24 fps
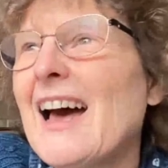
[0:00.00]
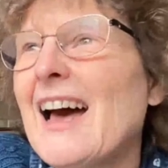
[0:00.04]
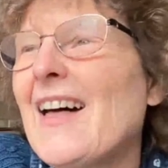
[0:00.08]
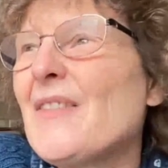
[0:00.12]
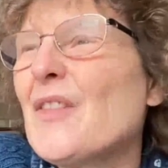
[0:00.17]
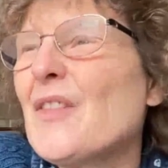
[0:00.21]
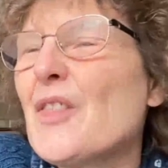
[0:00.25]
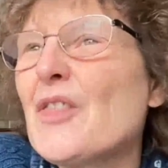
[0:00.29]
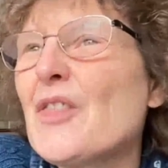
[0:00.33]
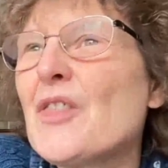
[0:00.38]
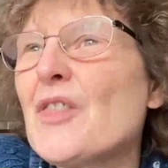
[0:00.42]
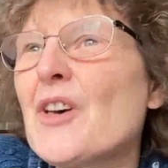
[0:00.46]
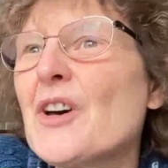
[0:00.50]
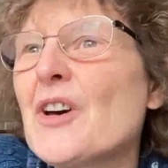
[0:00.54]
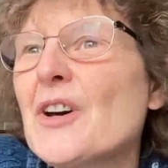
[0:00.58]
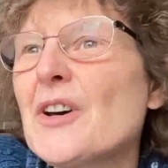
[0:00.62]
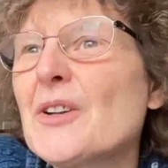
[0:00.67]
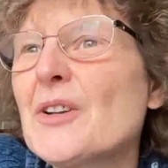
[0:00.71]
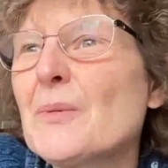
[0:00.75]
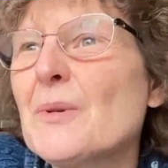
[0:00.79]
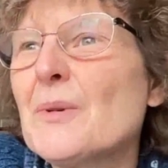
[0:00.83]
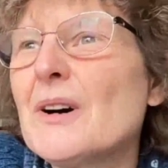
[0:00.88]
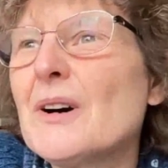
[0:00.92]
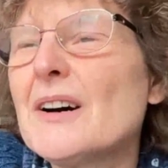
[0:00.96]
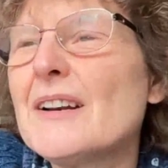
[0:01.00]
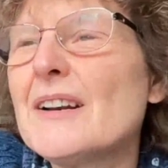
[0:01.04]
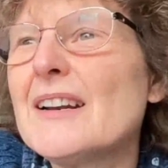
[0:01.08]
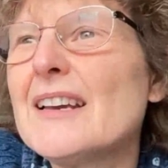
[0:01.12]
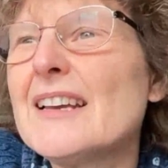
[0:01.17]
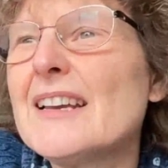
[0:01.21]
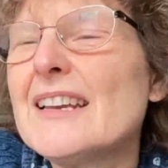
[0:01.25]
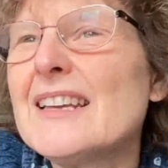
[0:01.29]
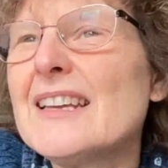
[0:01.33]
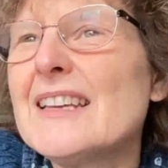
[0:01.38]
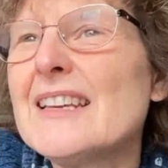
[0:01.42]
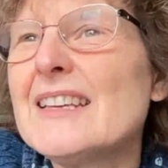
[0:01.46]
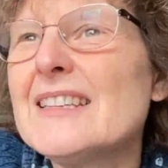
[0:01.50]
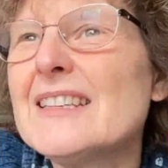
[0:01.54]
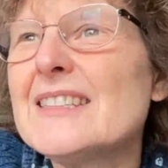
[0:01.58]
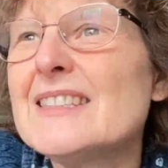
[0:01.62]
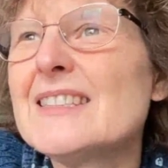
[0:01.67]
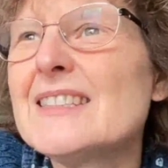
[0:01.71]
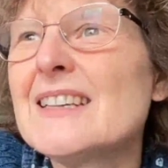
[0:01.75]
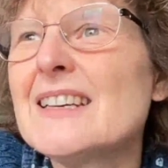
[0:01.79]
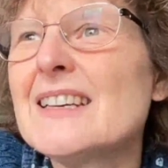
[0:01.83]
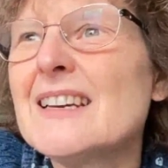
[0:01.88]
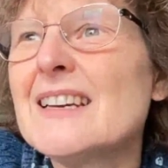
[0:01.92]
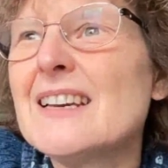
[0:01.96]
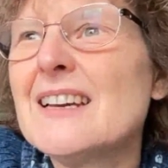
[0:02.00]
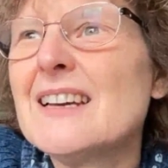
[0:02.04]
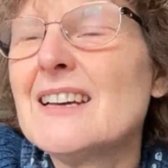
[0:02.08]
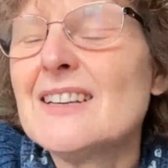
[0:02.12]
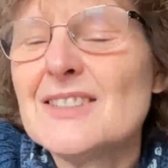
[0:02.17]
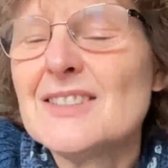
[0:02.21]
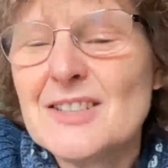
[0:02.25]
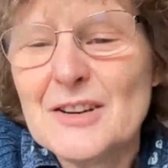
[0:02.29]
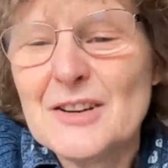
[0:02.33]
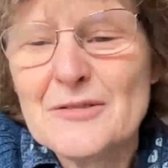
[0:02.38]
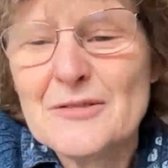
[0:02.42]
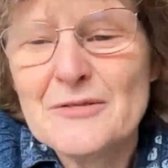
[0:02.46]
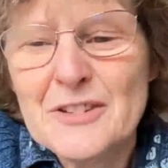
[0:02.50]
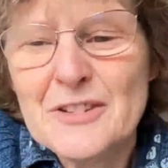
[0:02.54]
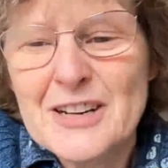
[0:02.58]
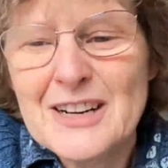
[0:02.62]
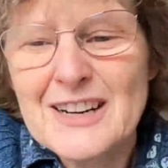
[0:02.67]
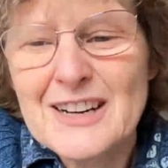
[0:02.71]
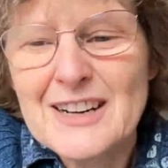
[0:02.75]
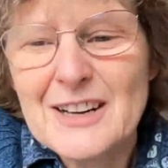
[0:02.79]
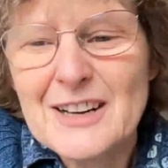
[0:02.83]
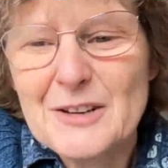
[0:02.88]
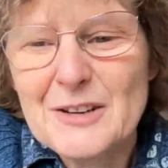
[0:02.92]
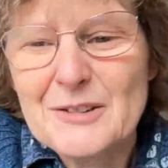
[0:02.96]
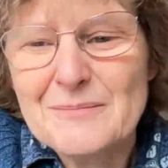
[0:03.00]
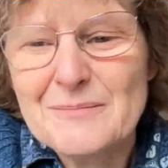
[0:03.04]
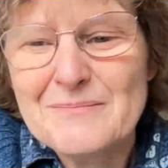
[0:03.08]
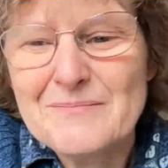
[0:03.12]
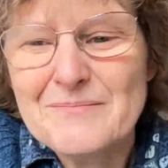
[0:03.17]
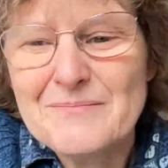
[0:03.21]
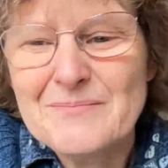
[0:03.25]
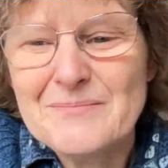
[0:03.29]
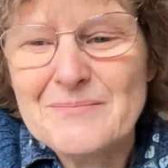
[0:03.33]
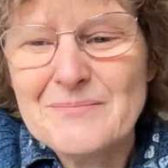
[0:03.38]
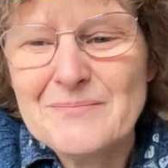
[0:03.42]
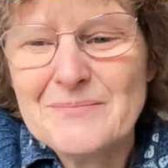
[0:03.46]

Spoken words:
And the third one is don't feel alone.